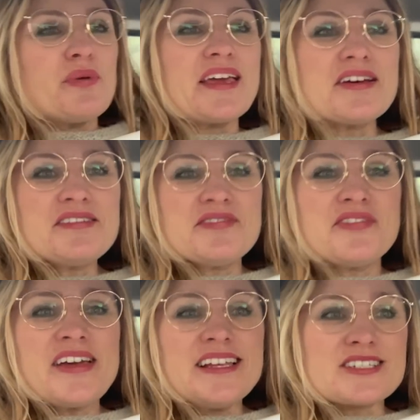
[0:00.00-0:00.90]
we couldn't
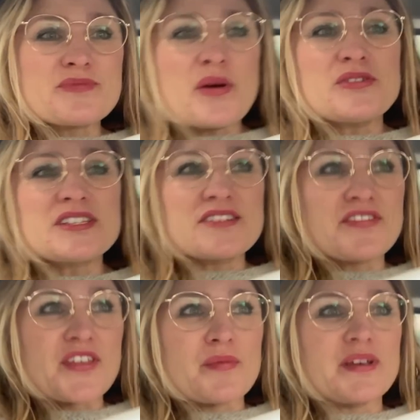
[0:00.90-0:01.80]
reach most
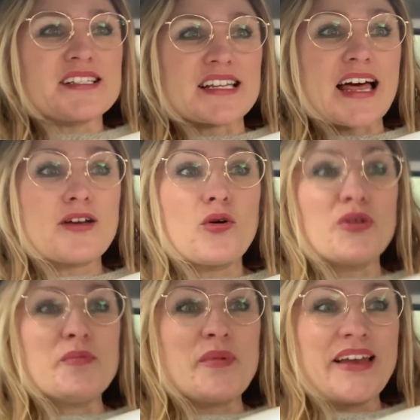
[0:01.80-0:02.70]
of them he said hang
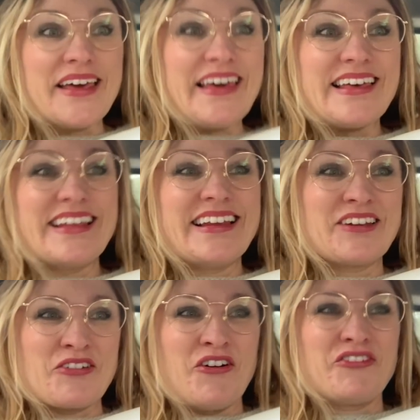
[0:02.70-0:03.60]
on a minute
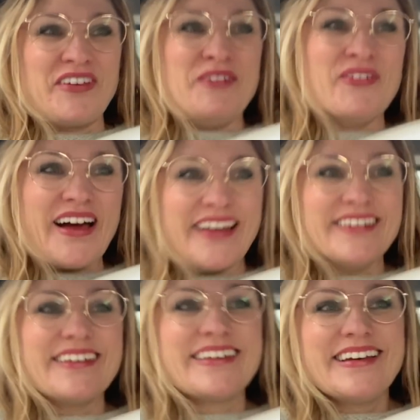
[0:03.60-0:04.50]
off he
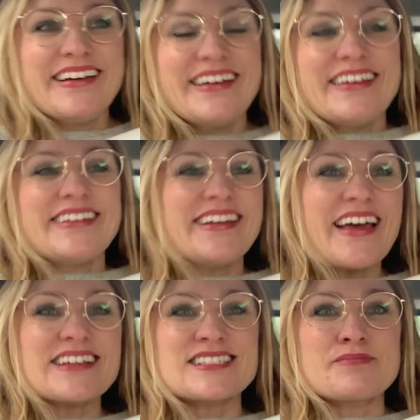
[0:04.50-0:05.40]
went
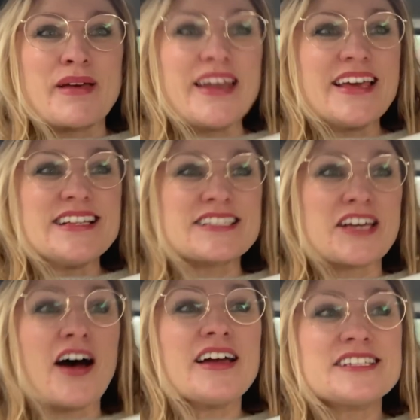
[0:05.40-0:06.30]
next minute he's
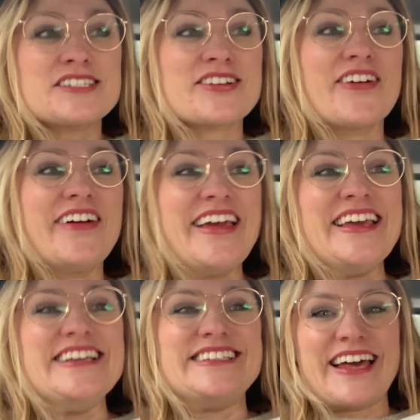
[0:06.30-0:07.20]
cut his
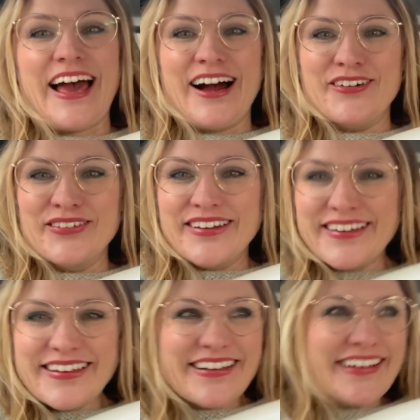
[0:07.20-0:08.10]
tree down
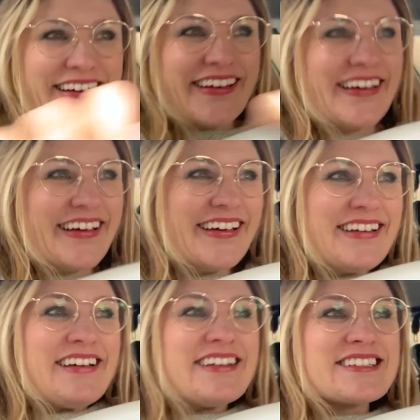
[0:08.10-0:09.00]

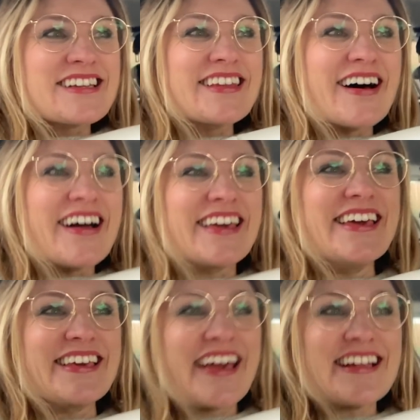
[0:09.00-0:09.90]
so that I
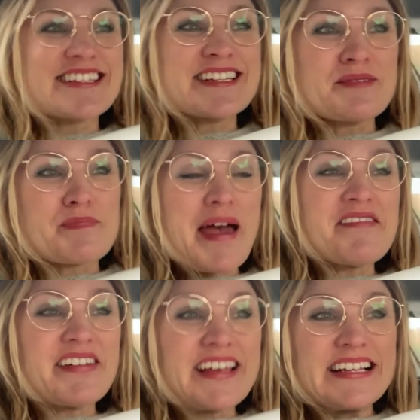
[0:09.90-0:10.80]
can get to the
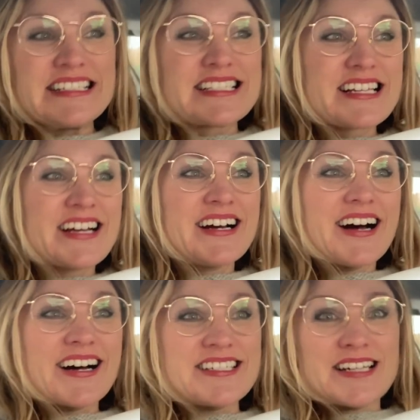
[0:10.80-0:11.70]
berries
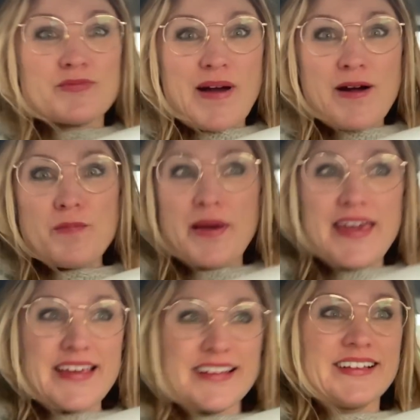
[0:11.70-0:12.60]
I said well
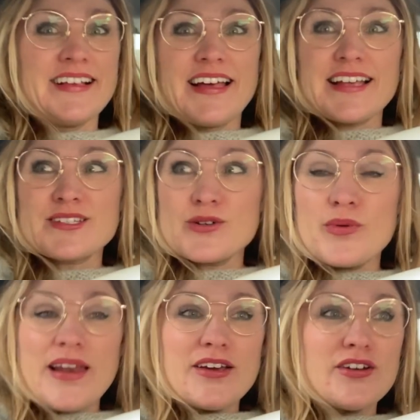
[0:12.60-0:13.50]
Pete that's all
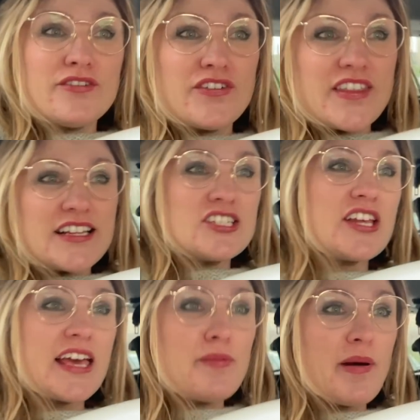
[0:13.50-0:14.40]
well and good for this
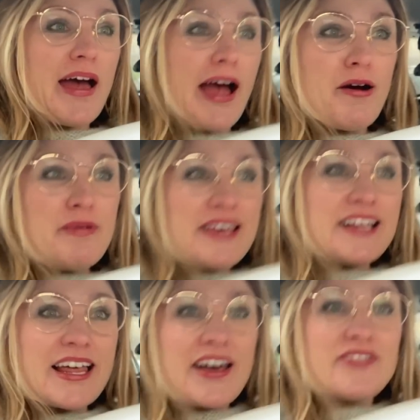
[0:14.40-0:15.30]
year but how are we
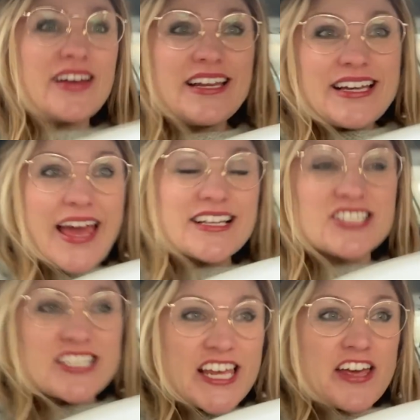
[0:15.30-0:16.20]
going to have any
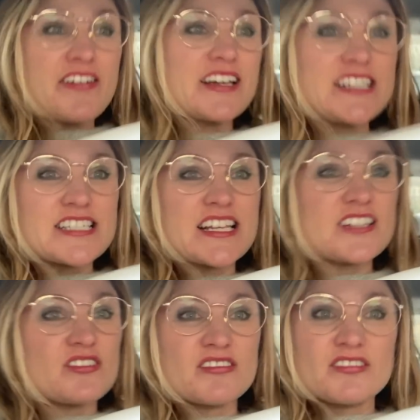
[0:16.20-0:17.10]
next year and he said
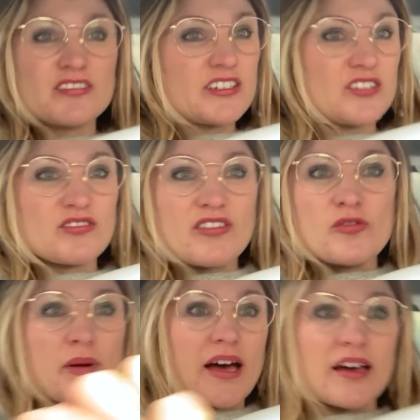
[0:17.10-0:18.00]
oh it'll grow
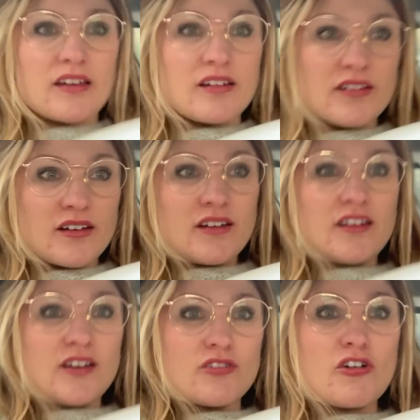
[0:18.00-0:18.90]
back
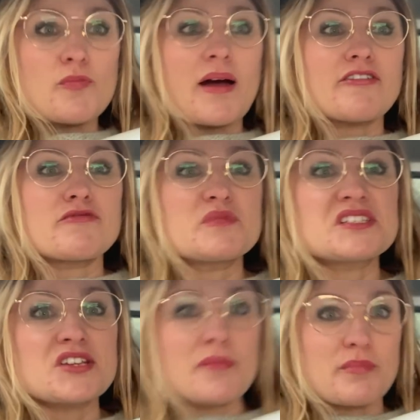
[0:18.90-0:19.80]
it'll grow back from the
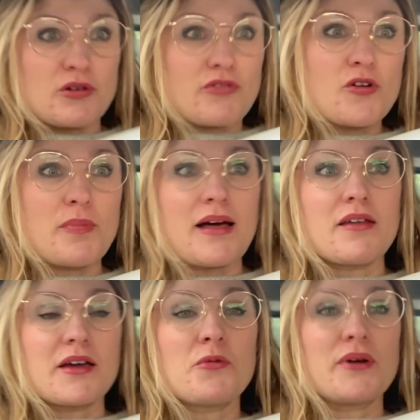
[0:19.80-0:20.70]
stump it'll grow back
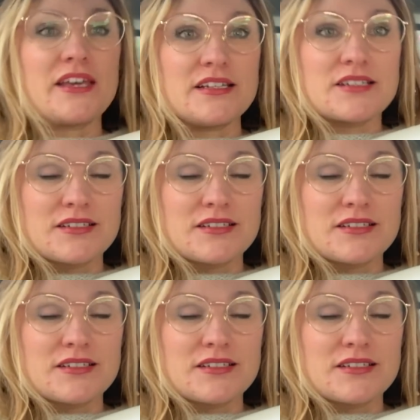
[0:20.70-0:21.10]
like a weed